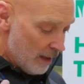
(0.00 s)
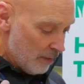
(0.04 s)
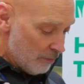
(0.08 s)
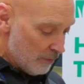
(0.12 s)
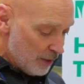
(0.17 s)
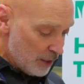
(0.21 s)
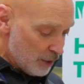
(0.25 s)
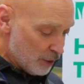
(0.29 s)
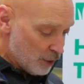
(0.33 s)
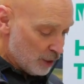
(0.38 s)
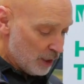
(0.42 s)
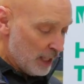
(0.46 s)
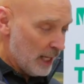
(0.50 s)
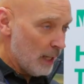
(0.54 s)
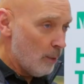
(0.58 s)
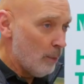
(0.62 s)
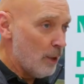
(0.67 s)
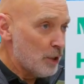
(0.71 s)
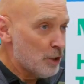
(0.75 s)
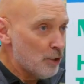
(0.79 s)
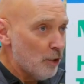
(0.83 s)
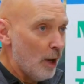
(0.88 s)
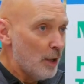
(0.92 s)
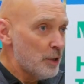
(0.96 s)
this year
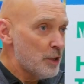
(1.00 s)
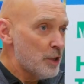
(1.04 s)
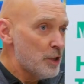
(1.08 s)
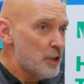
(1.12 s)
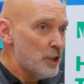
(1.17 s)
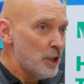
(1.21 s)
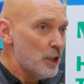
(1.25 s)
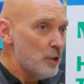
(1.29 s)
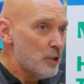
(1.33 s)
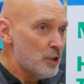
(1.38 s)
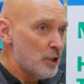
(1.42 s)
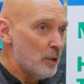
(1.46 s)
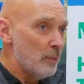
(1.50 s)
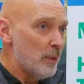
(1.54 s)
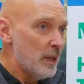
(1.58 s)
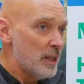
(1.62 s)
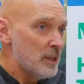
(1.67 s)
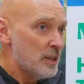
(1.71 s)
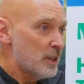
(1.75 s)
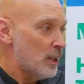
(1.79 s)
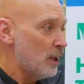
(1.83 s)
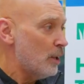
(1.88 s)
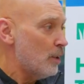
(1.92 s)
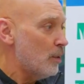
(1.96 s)
we're trying to do something
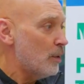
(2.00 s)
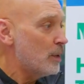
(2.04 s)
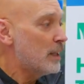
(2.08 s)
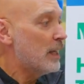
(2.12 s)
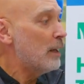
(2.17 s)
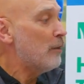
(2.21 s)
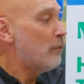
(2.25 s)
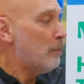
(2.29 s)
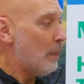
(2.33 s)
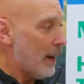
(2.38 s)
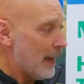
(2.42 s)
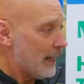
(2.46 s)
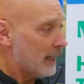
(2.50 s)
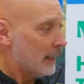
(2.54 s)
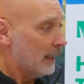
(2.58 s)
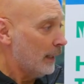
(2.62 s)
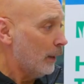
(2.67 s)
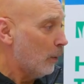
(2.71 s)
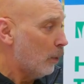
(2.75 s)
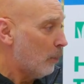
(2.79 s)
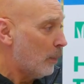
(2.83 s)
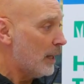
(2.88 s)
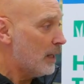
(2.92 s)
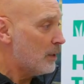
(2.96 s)
to give back a
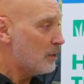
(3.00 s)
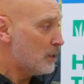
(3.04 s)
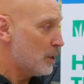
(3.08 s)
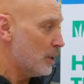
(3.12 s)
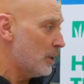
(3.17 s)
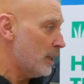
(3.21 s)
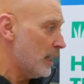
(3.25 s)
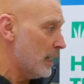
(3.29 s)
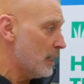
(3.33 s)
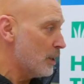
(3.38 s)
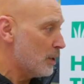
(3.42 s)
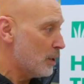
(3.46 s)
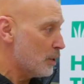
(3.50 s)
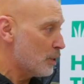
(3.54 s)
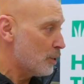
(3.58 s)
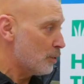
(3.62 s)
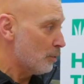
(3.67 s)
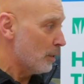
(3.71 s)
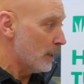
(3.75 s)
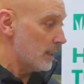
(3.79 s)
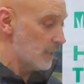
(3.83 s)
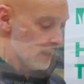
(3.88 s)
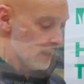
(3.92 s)
little bit to the industry.